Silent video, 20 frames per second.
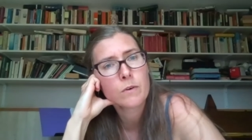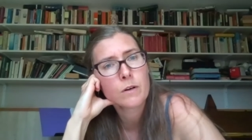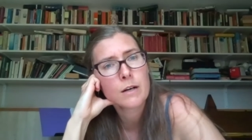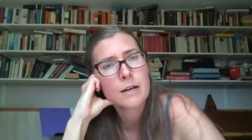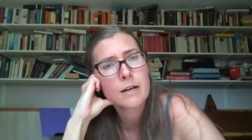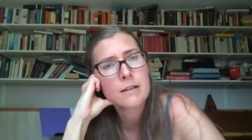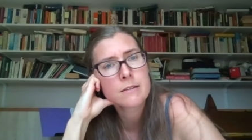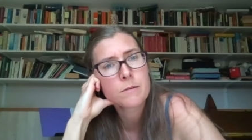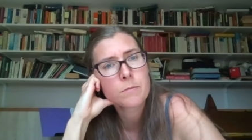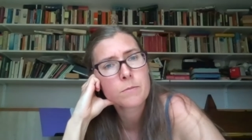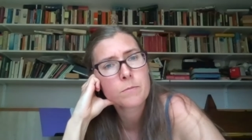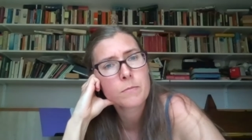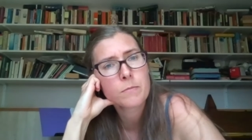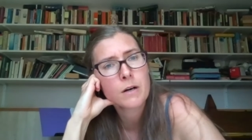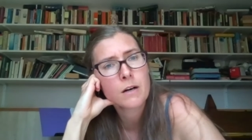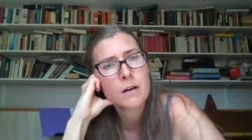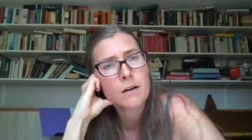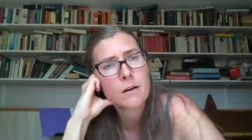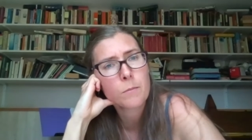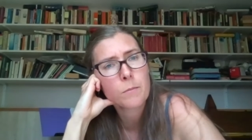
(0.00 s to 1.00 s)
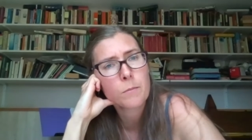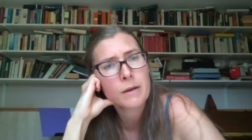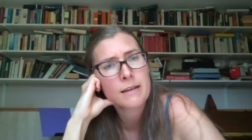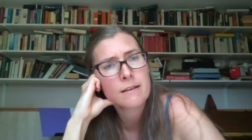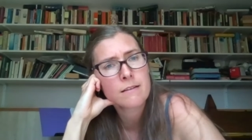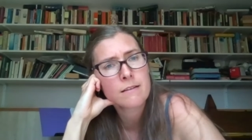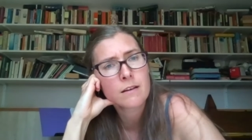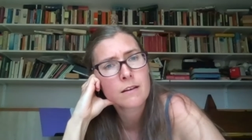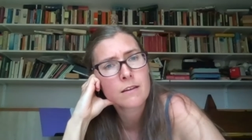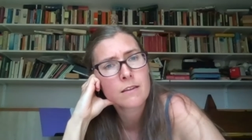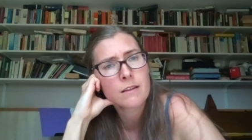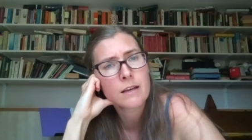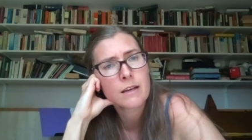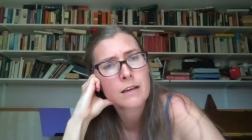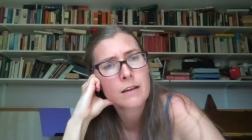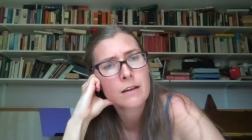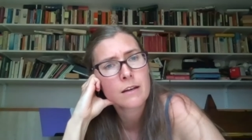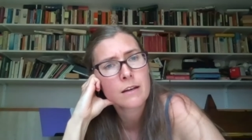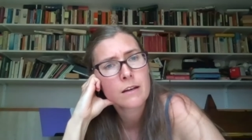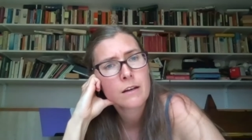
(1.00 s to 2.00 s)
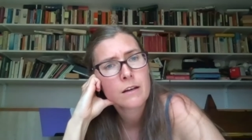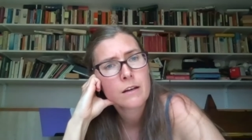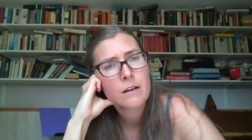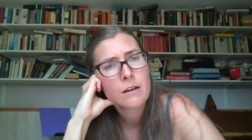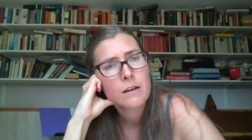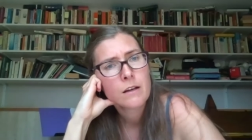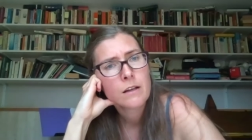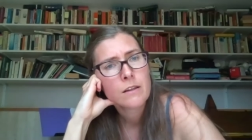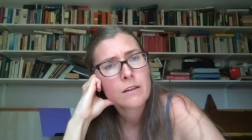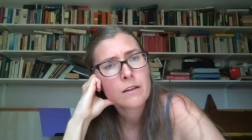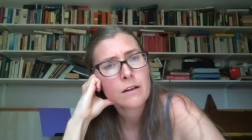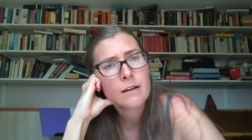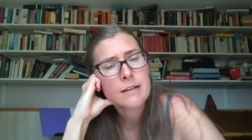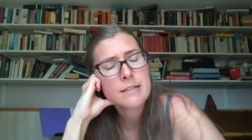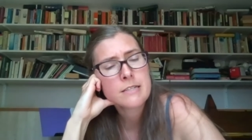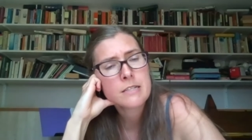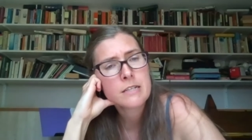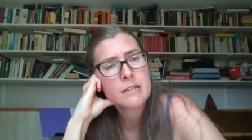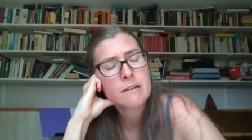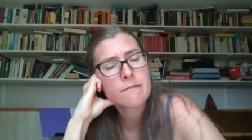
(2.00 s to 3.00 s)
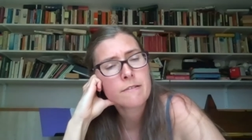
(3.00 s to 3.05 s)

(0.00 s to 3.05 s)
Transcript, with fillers: as an art piece. I think the idea of